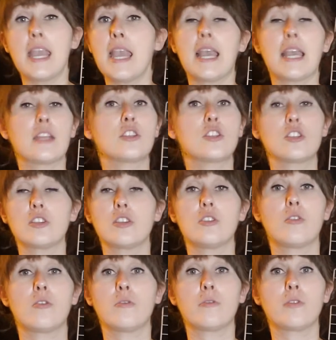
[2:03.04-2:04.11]
and just an
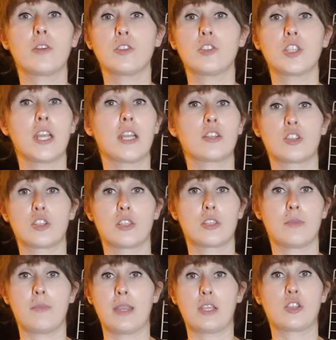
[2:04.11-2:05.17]
overall check just
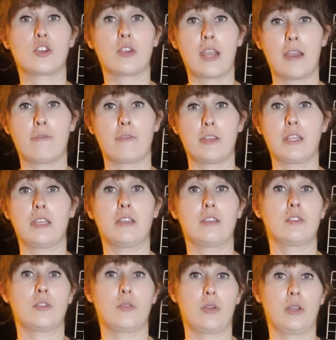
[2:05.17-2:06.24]
to make sure everything
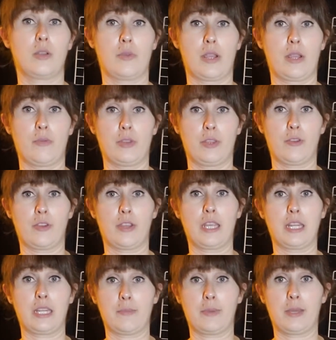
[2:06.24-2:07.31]
is going right with your
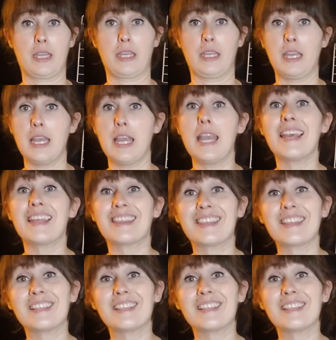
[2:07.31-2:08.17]
guinea pig. These